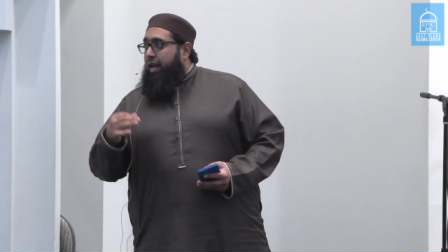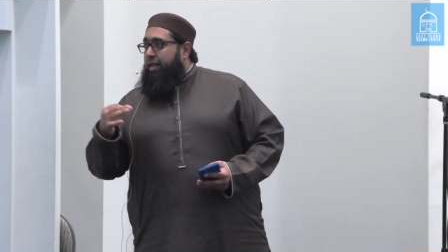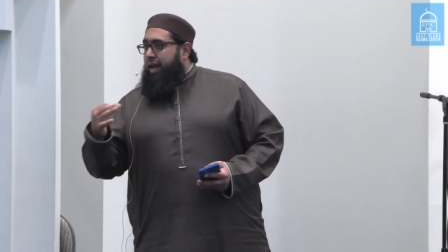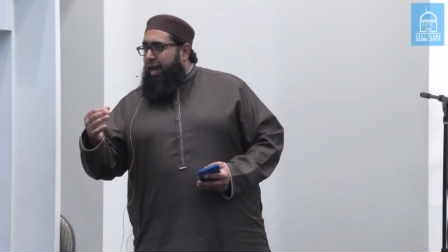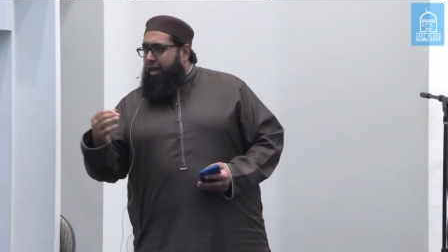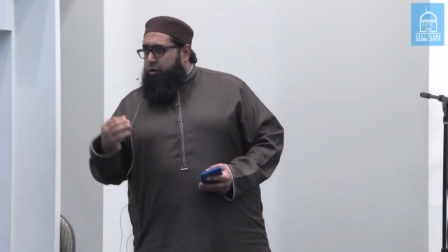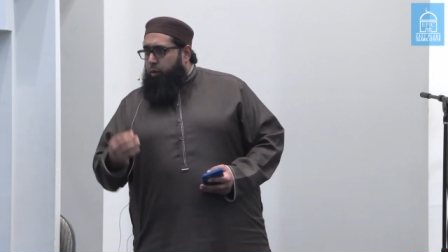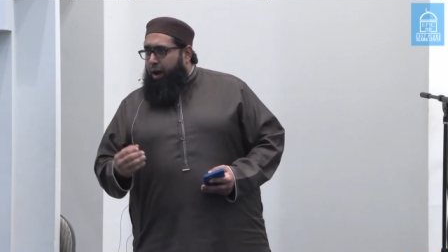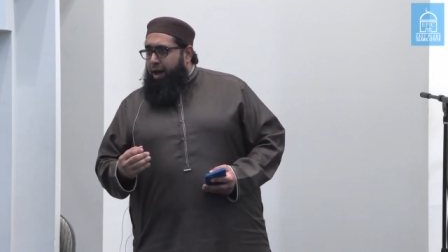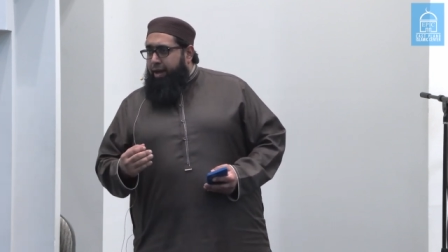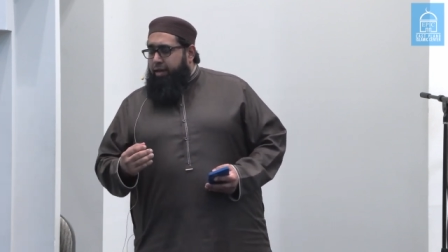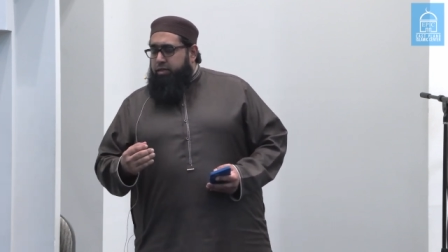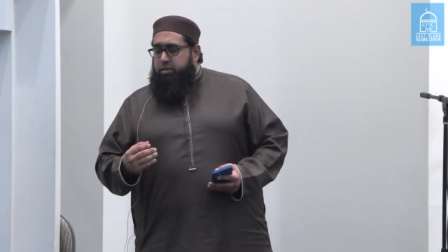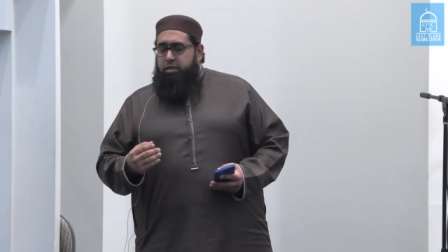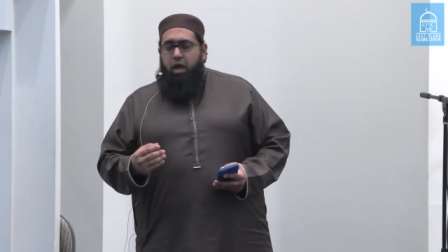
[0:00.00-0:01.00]

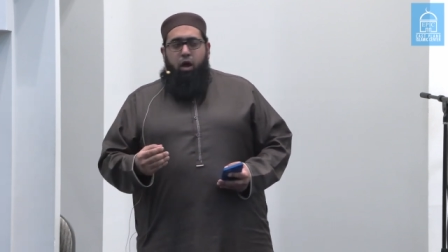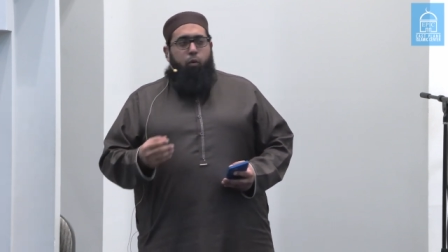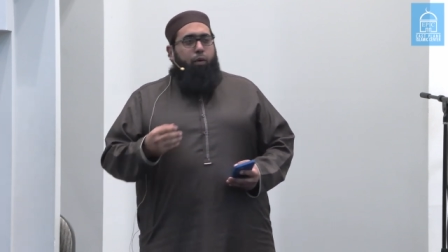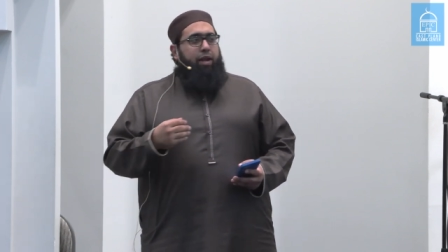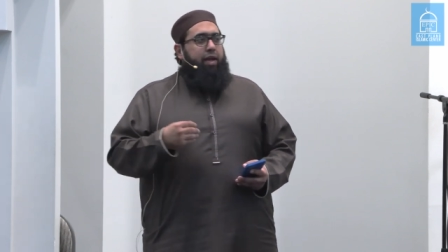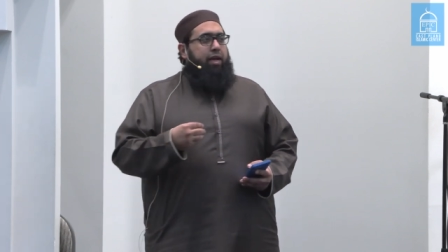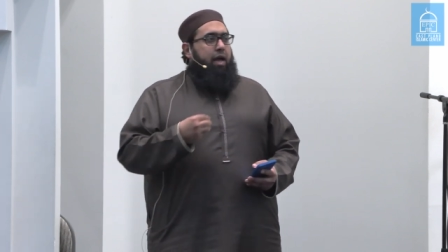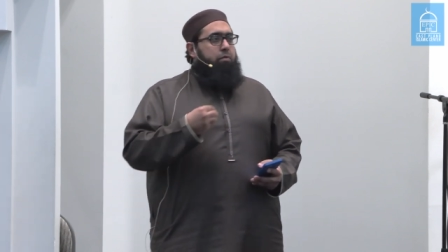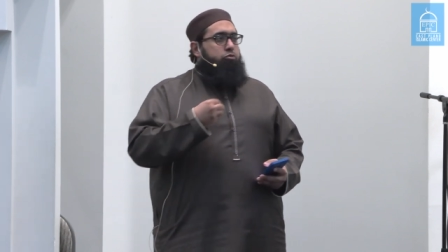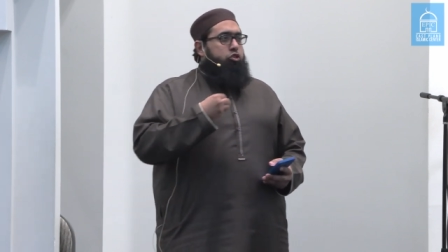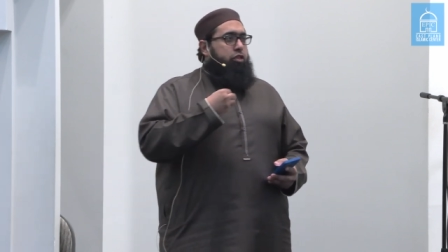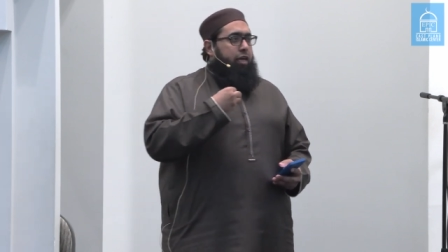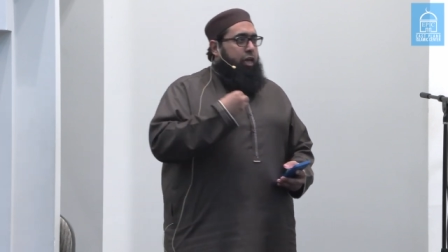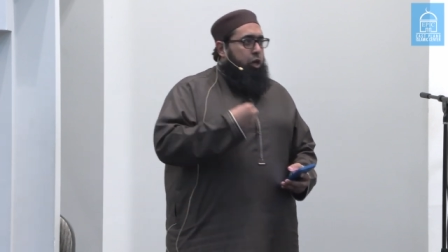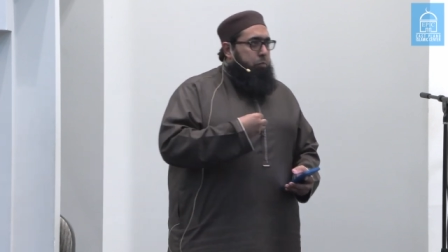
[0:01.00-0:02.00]
Likewise, when it
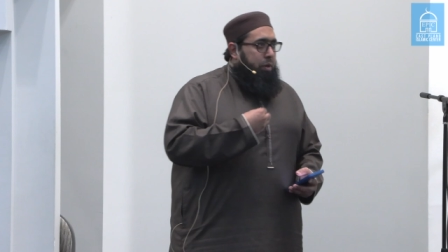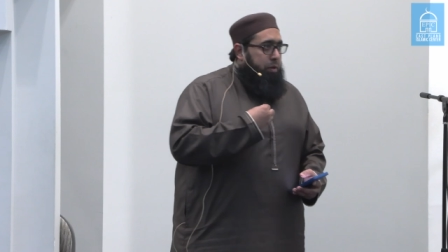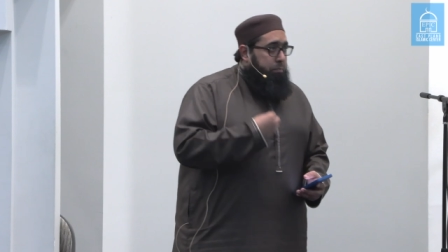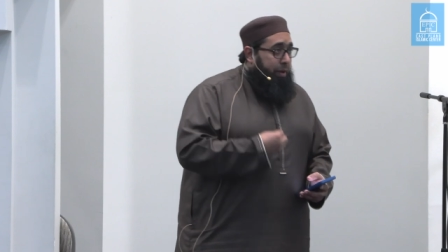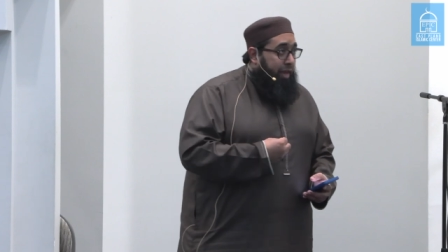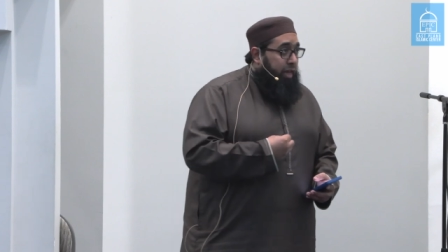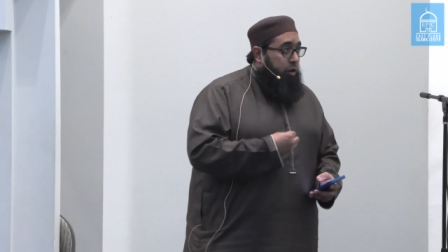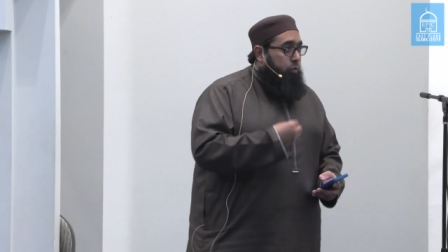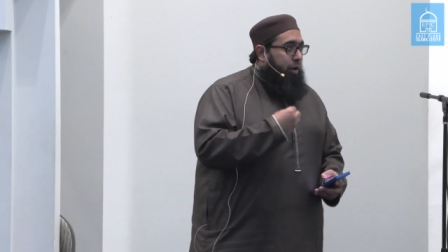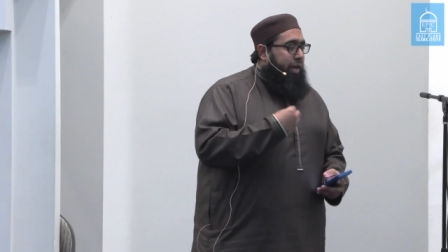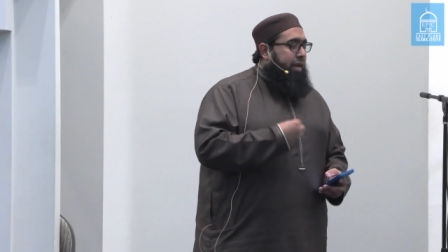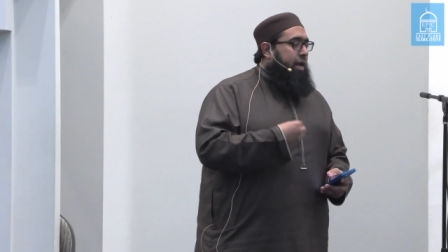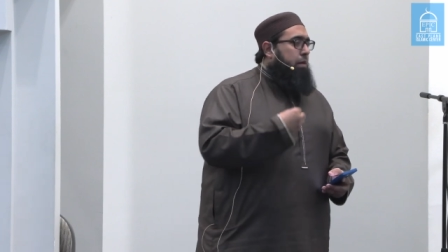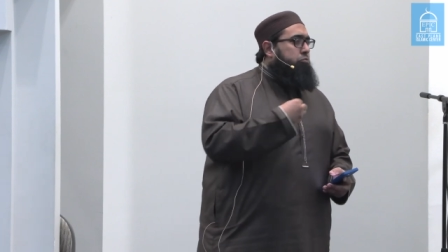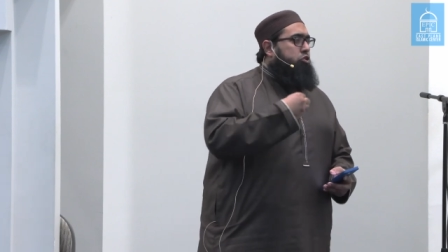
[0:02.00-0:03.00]
comes to the human being,
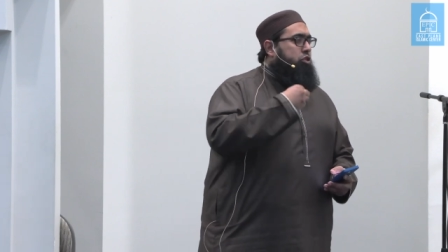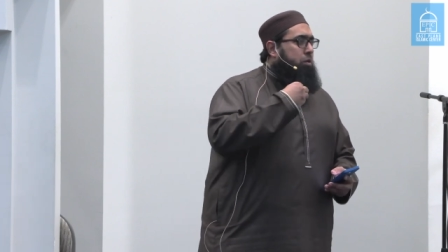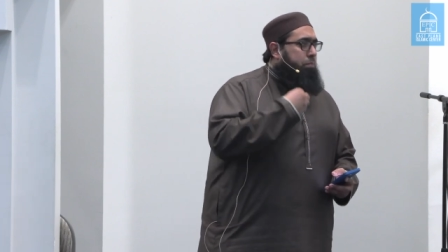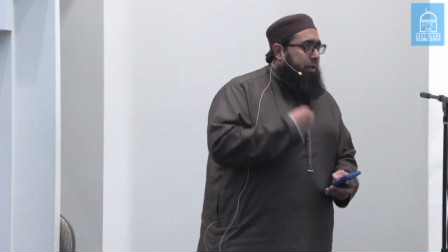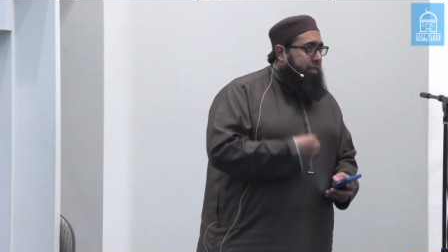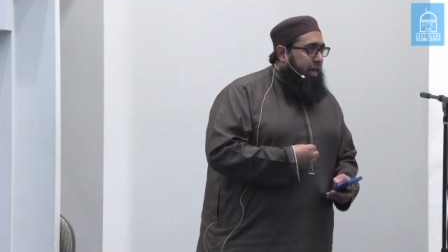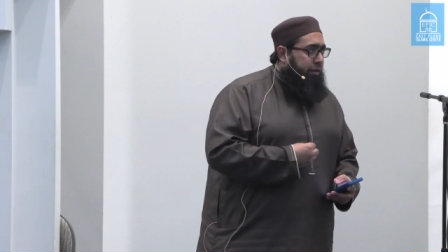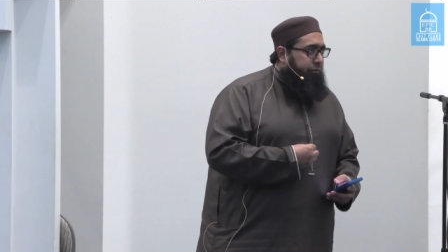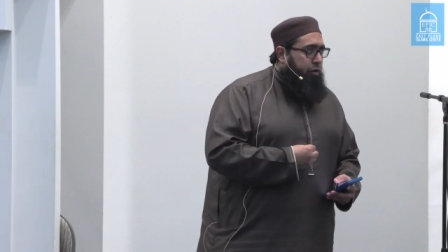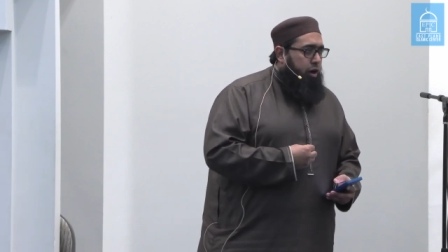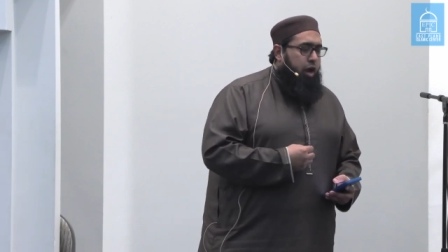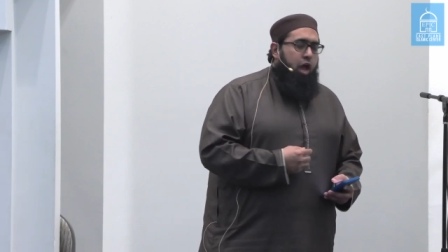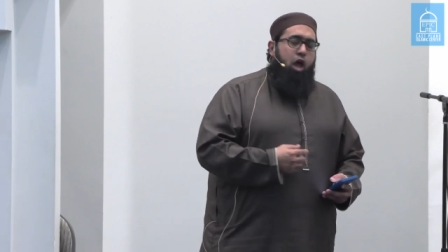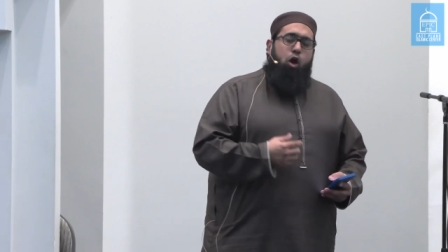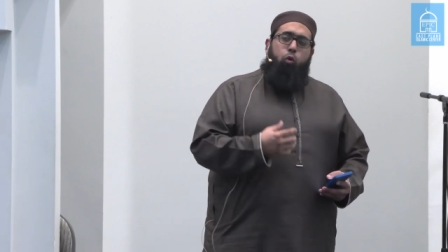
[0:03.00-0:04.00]
when it comes to the believer,